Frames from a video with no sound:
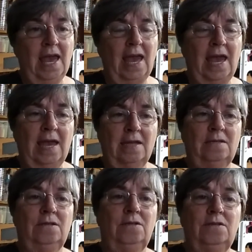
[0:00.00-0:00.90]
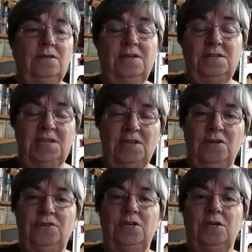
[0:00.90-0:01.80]
and
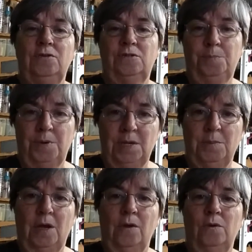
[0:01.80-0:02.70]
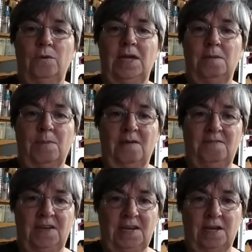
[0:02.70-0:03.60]
continue to use the Primo in my
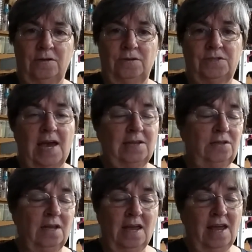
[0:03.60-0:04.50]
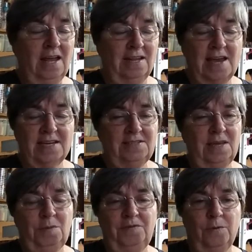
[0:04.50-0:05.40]
videos. I like I
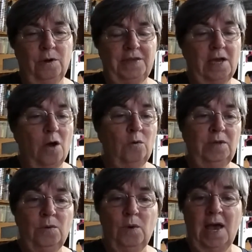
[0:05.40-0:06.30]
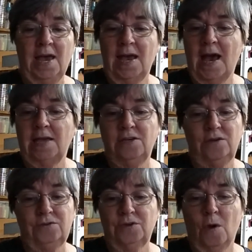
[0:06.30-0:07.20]
said before, the only way I
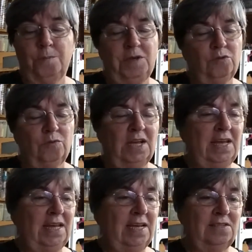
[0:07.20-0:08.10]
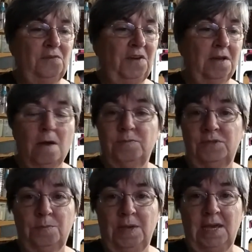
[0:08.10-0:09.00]
use Sculpey 3 is if it comes
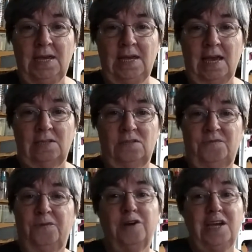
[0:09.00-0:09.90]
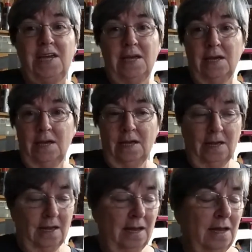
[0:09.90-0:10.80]
to me as free.
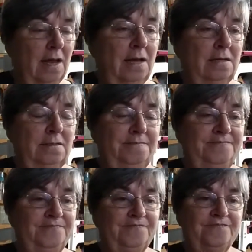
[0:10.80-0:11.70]
Um,